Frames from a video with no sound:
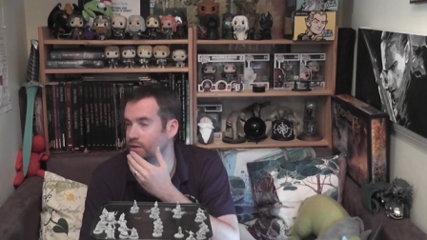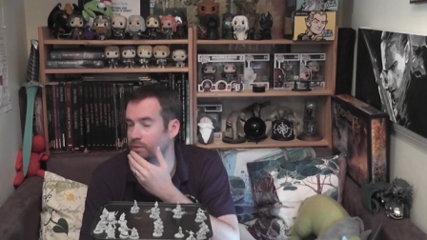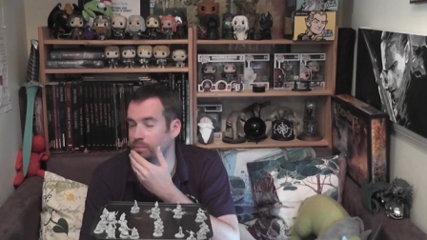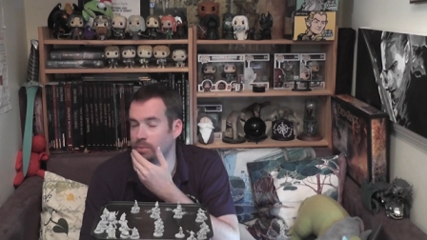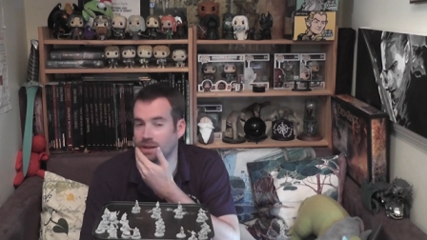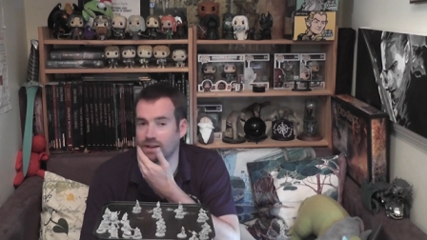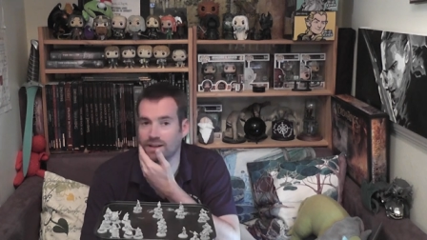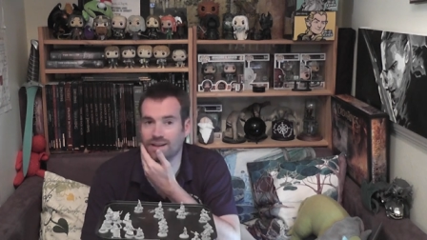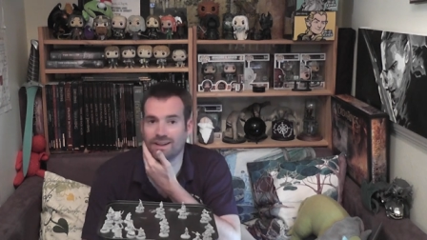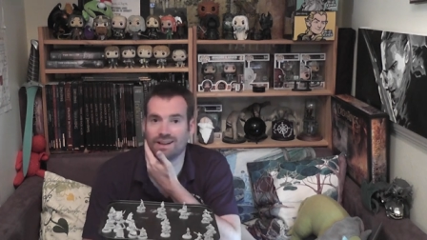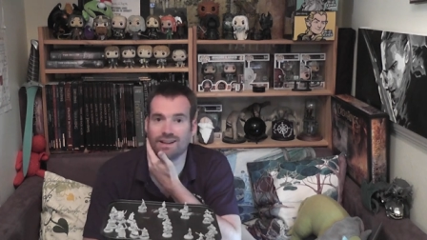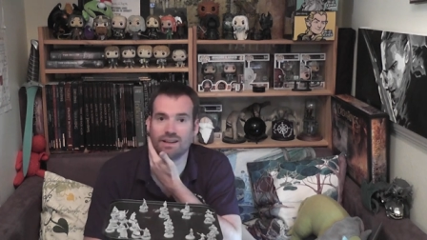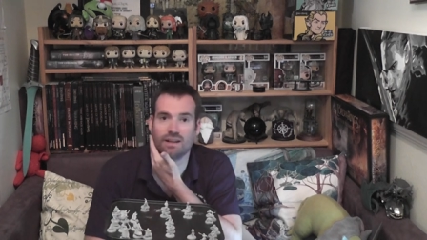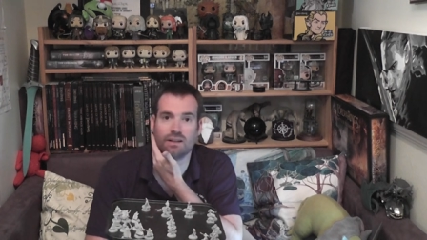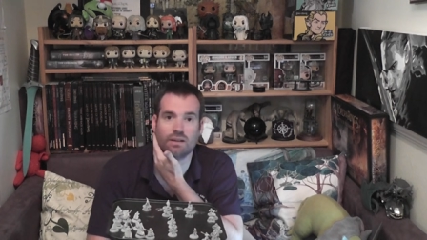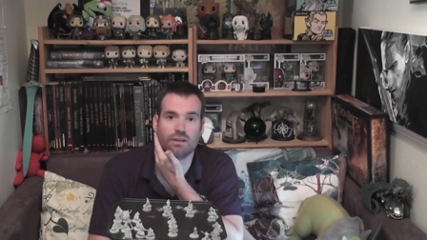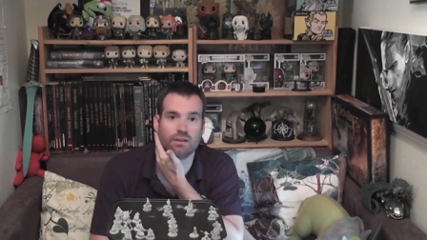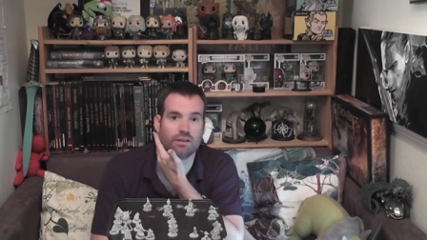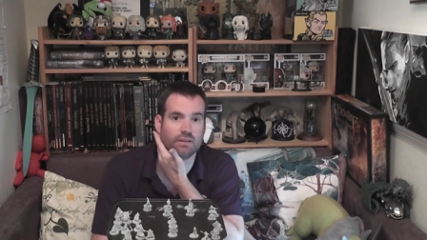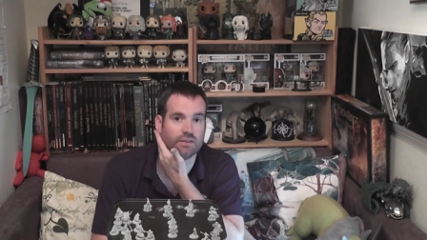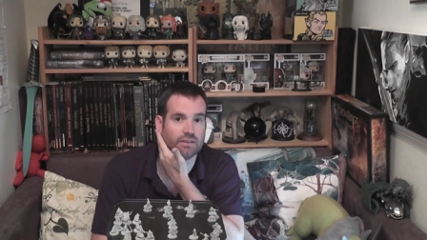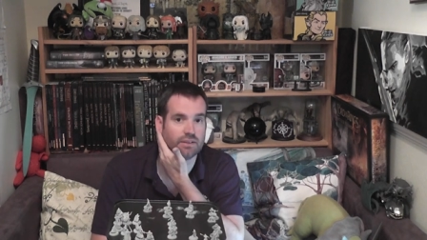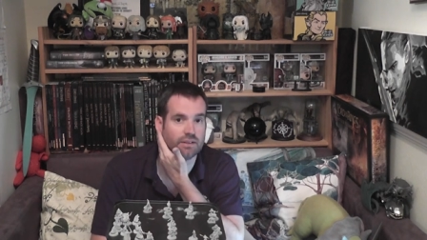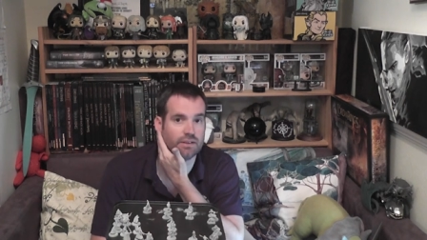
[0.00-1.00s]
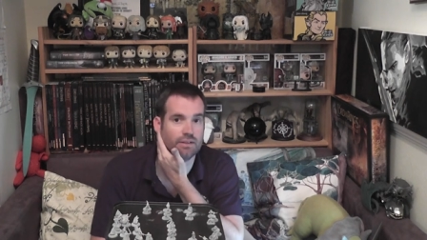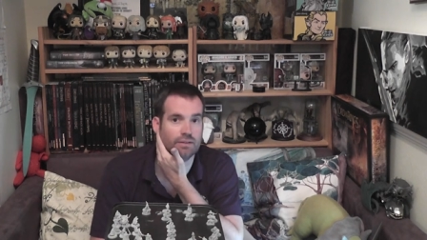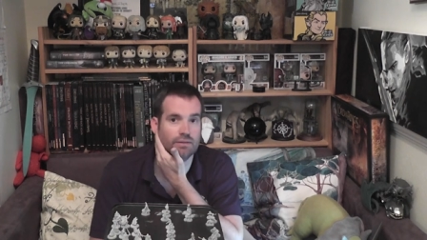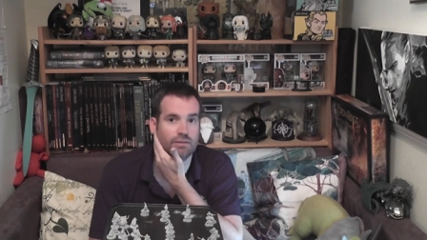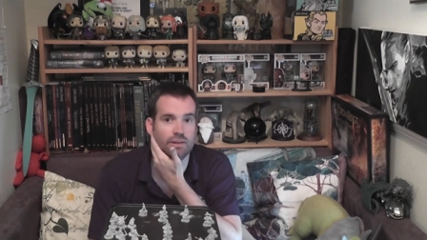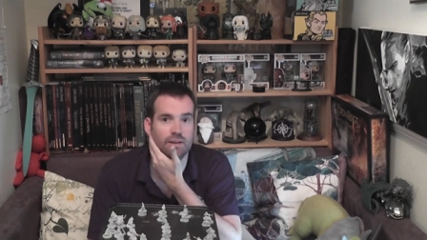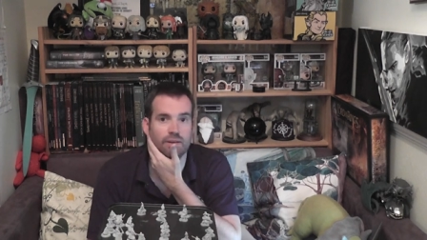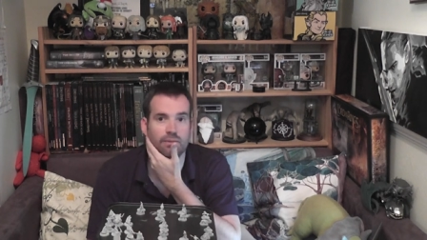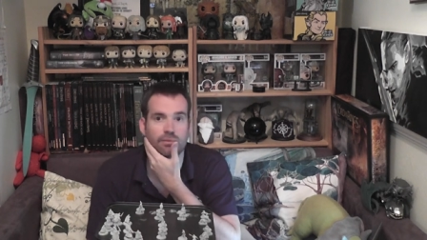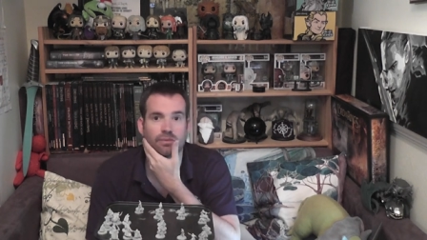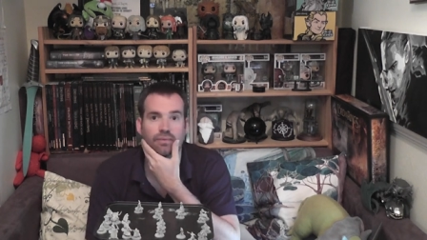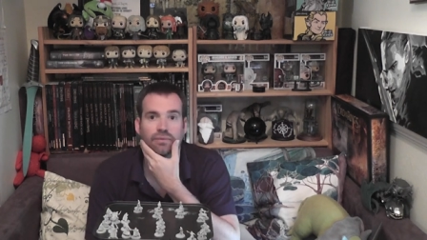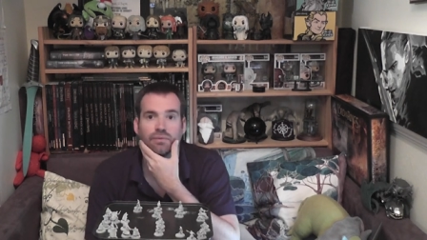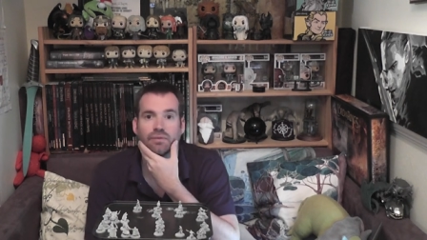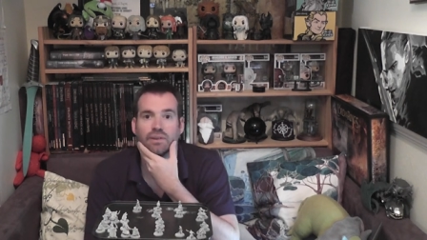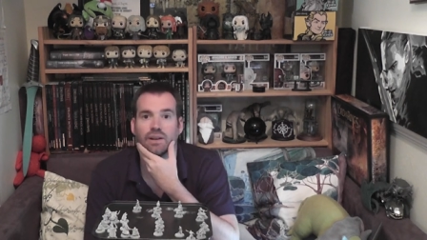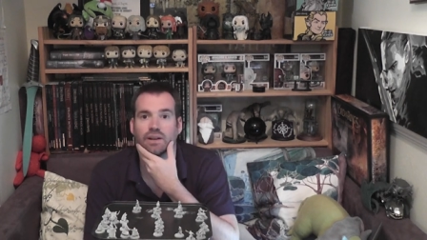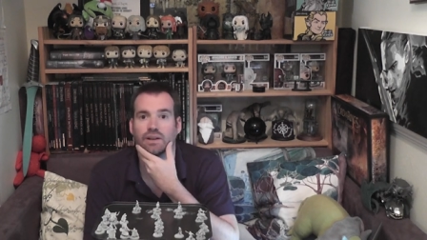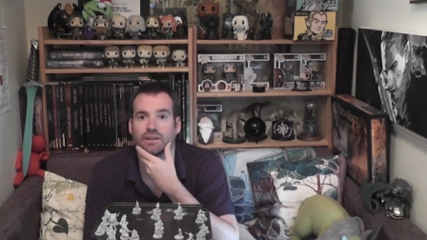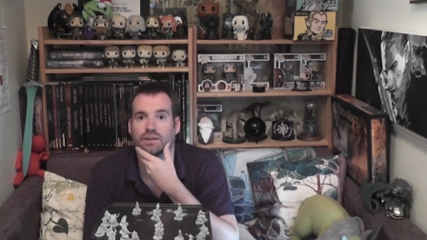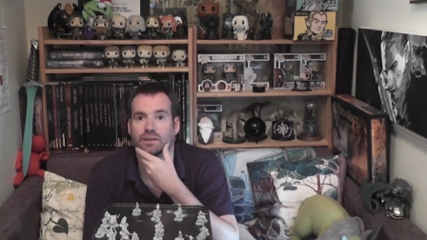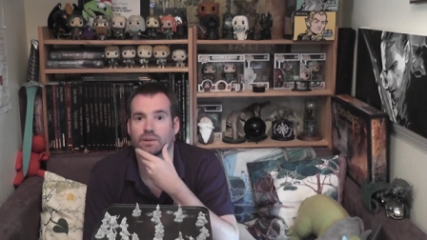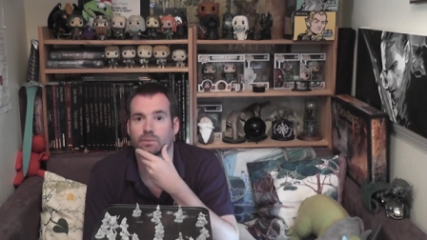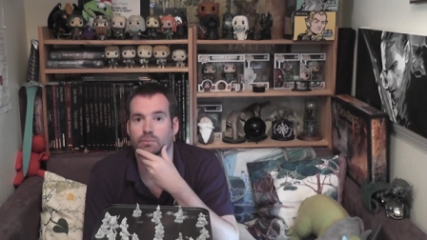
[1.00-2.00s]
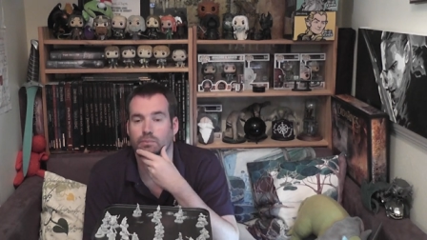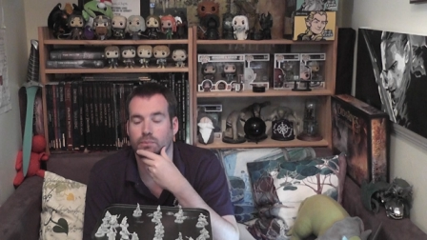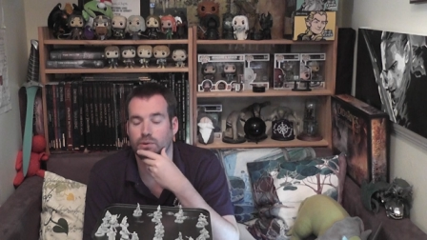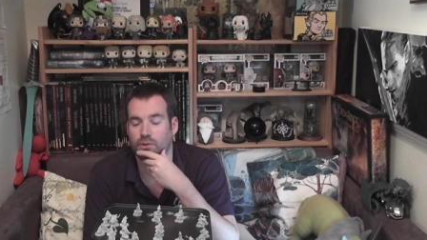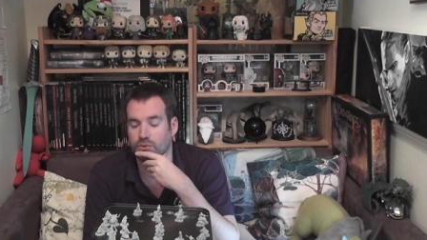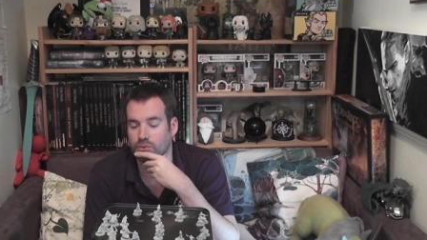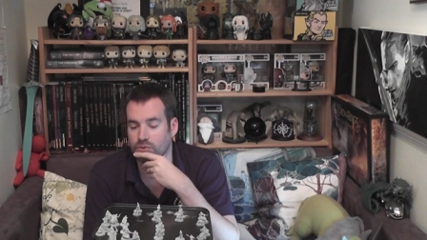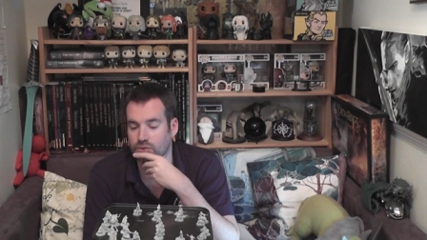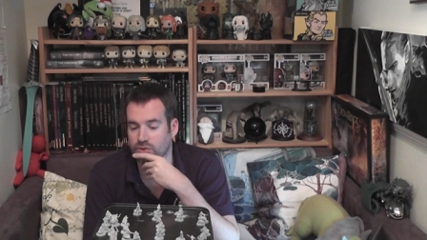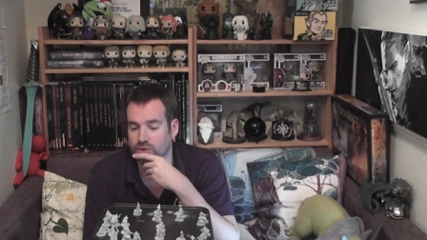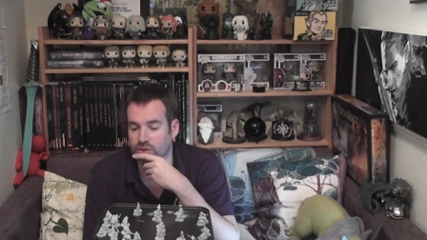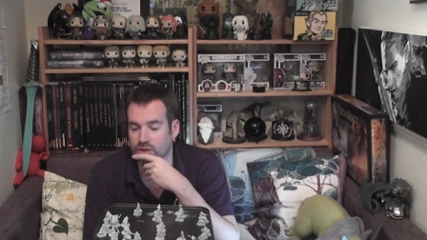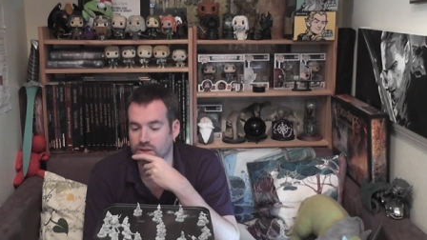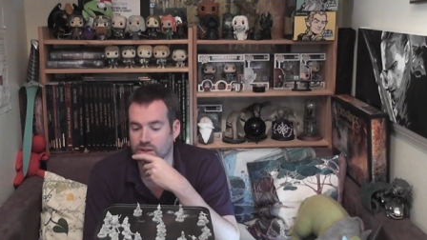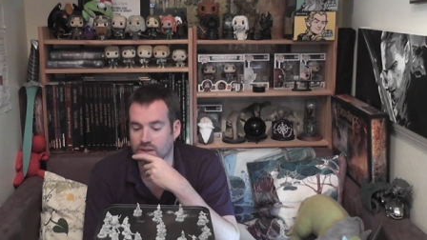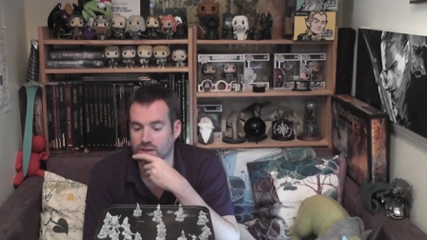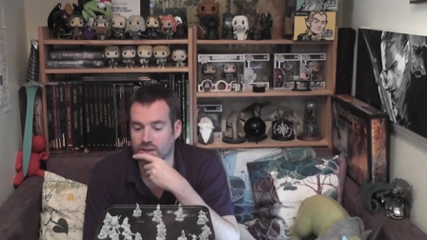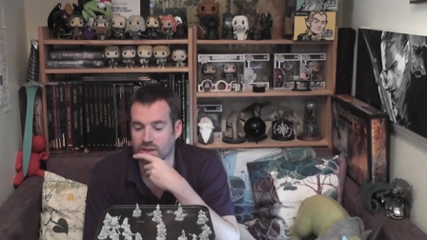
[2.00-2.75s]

I've painted a lot of um, fellowship models